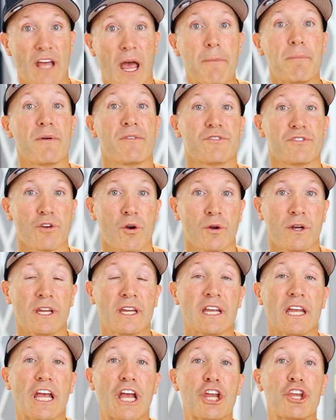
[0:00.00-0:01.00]
type of
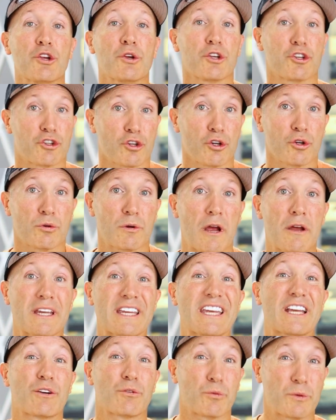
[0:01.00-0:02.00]
zoning, and you could turn around
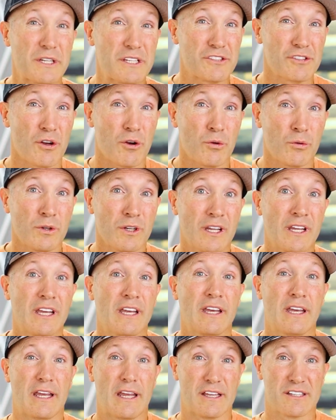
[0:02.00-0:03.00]
and get it rezoned
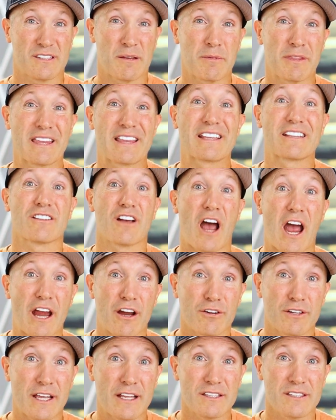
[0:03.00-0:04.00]
as something that's a
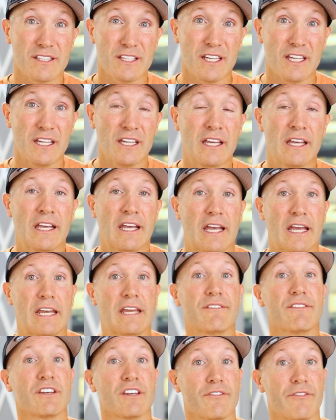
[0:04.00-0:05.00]
higher density and
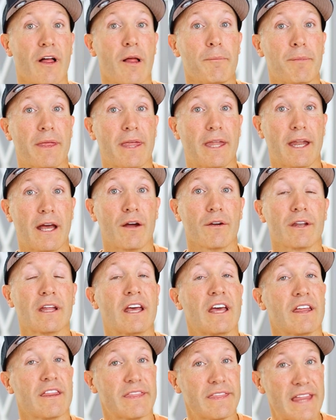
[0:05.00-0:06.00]
even develop that out,
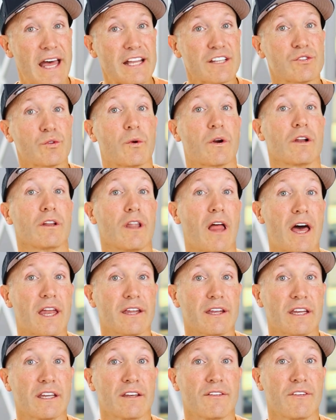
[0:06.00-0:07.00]
that's where a lot
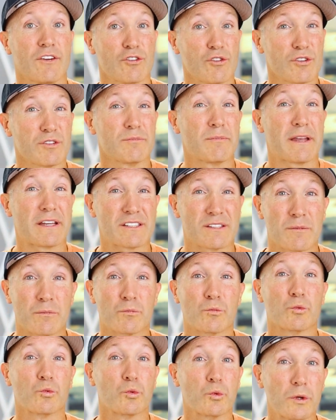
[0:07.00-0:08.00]
of individuals make
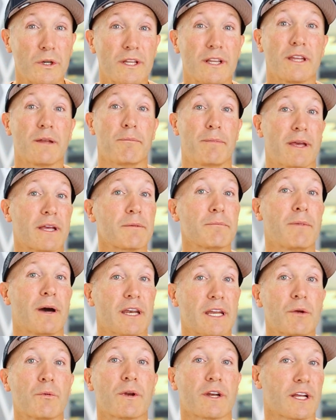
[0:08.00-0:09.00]
some really big
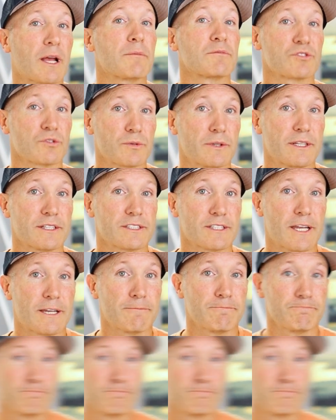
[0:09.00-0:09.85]
money when it comes to real estate.